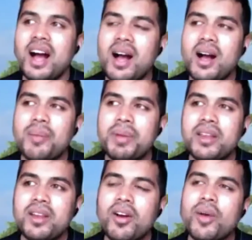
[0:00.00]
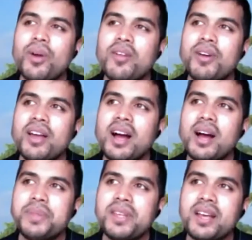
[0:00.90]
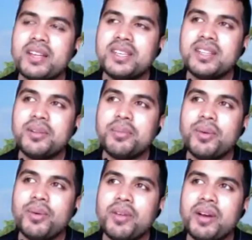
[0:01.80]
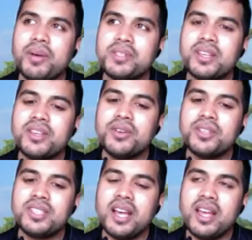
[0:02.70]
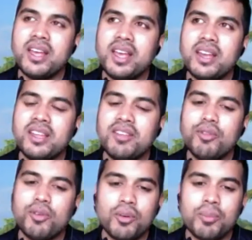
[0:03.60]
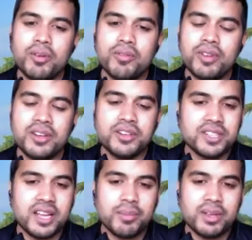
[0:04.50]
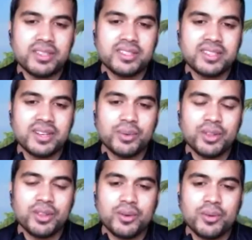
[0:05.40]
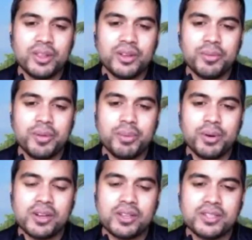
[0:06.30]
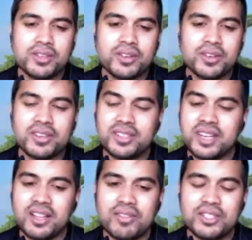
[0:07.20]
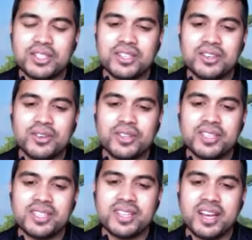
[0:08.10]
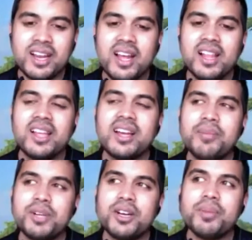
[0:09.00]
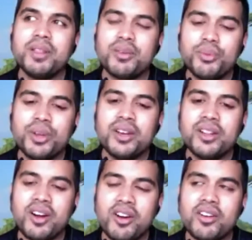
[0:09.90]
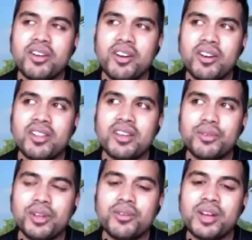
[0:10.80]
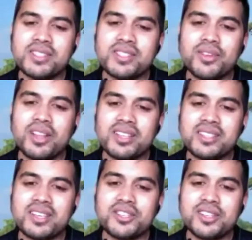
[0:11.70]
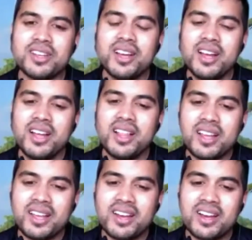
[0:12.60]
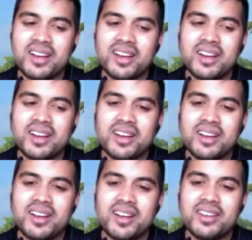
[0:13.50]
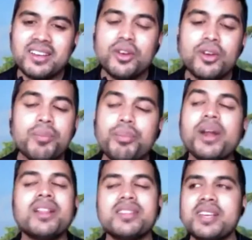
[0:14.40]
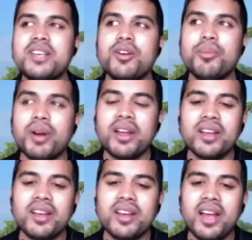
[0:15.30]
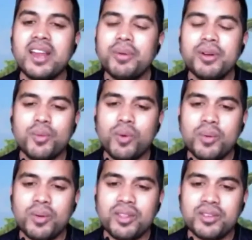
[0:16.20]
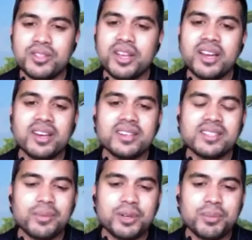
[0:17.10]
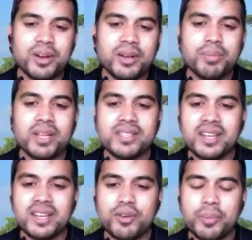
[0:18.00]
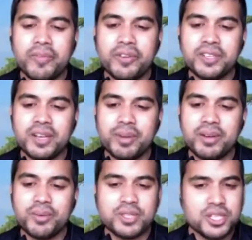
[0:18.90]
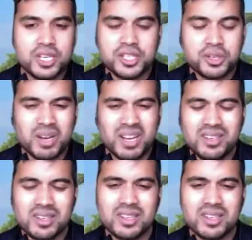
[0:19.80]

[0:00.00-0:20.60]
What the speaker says: I mean, okay, what if I up the ante a little bit? What if I was like, you could take any form of entertainment with you, whether it be books or television or this and that. Like I'm talking about like real R&R, like real rest and relaxation. Like, and you could bring, let's say you could bring anyone you want with you. So you get someone to bring plus any form of entertainment. Would you change your mind?